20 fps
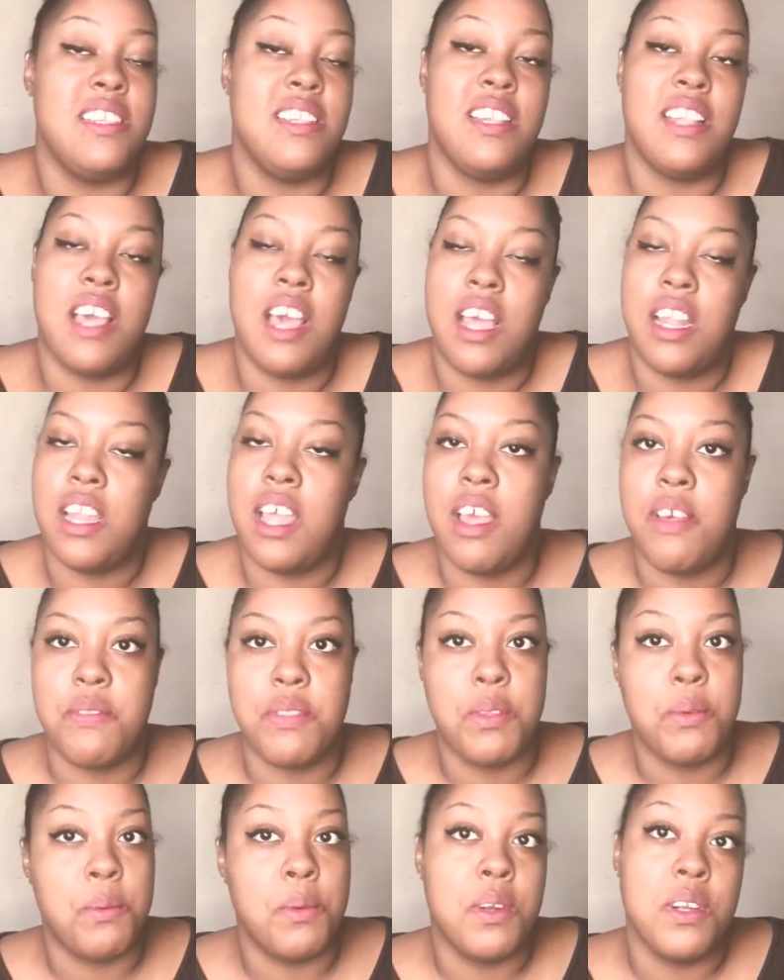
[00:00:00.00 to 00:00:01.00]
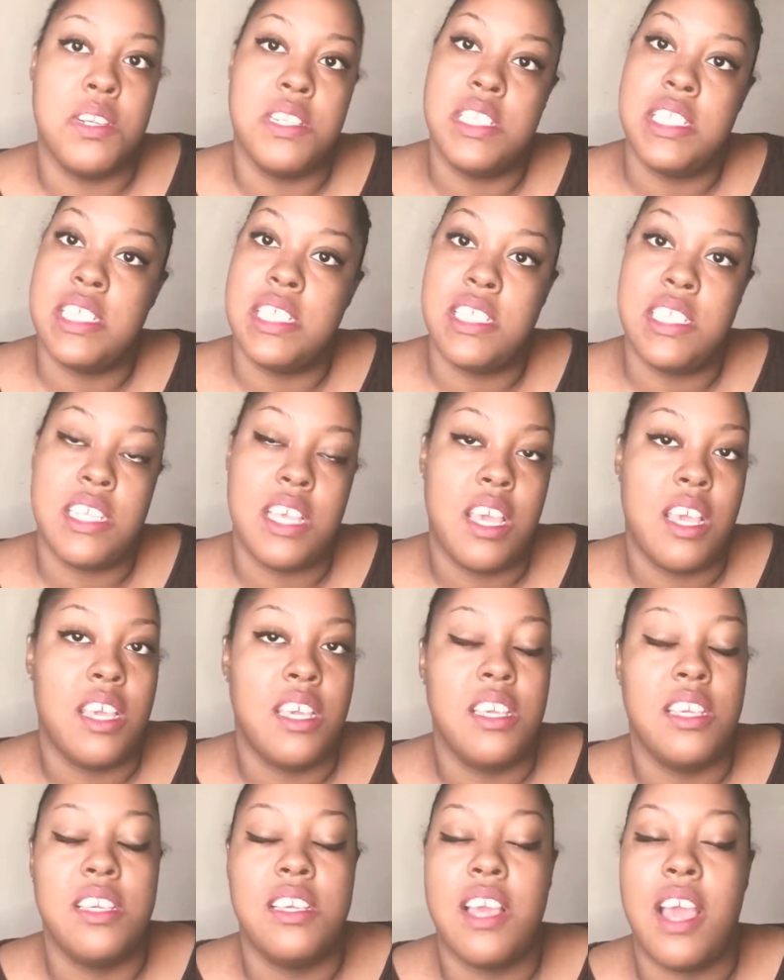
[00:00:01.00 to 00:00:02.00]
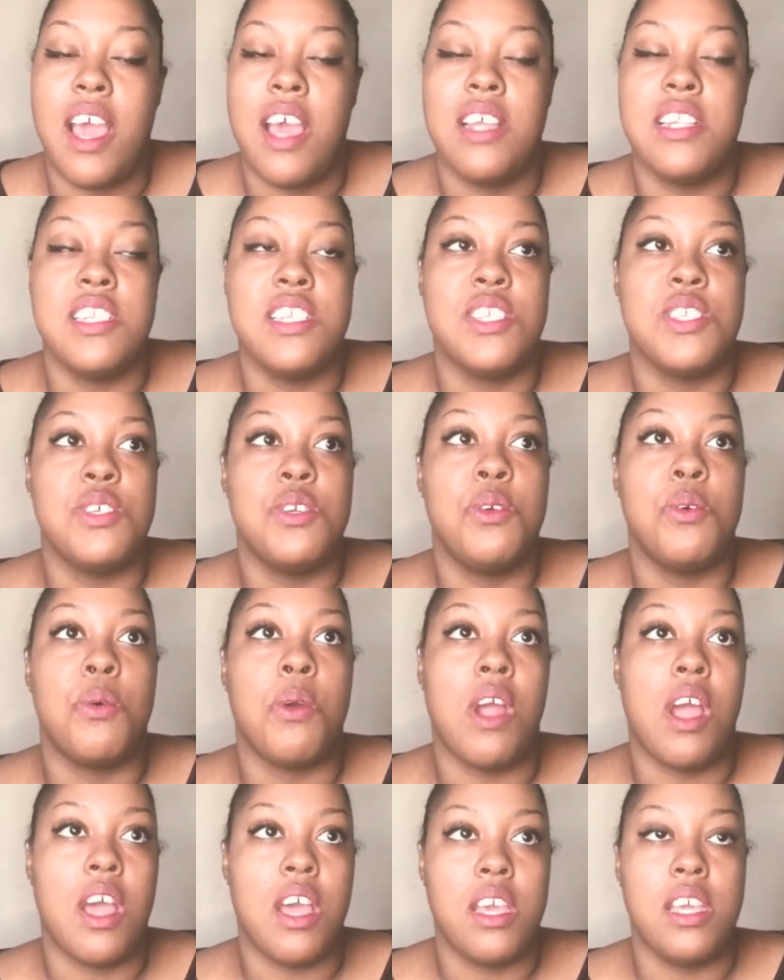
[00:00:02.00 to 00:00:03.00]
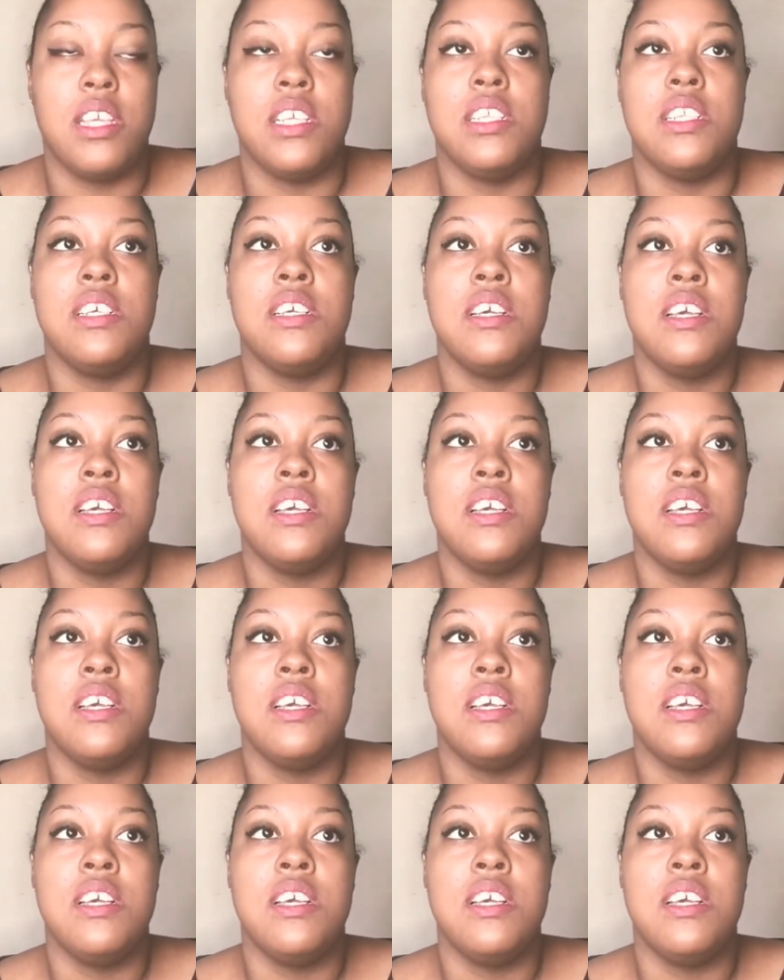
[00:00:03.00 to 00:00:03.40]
not have the words to say. I just cried.